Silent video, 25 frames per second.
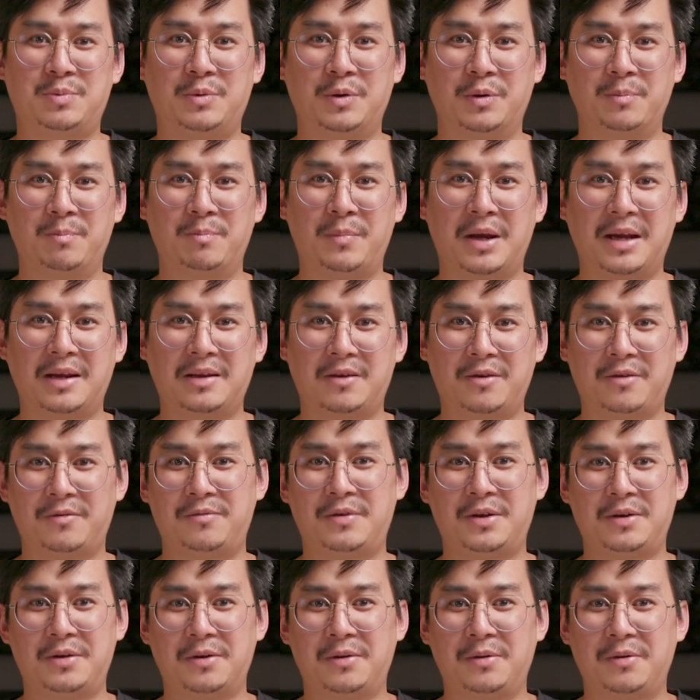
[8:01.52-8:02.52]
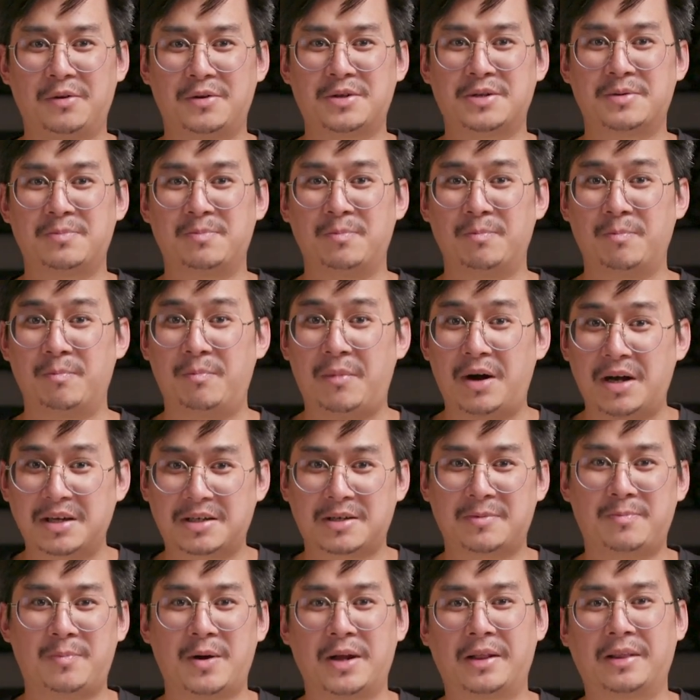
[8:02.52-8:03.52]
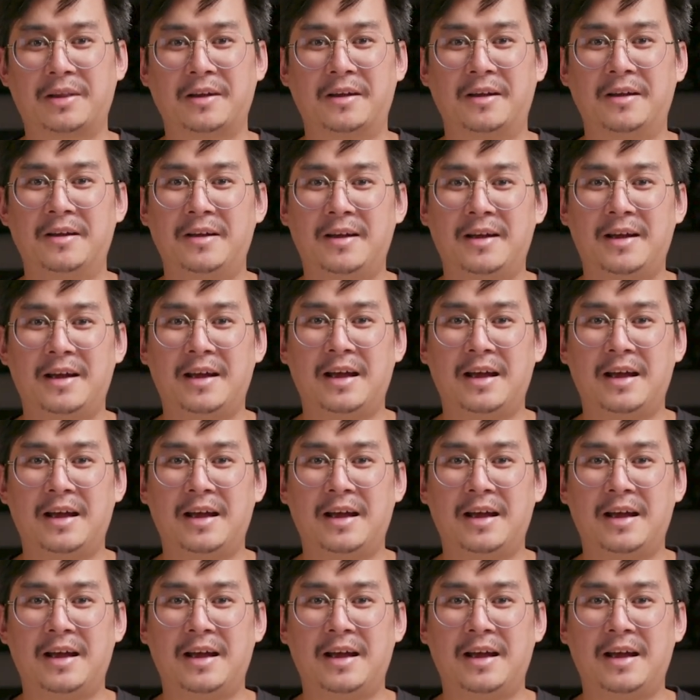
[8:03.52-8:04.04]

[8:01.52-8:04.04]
will make your video looks much better.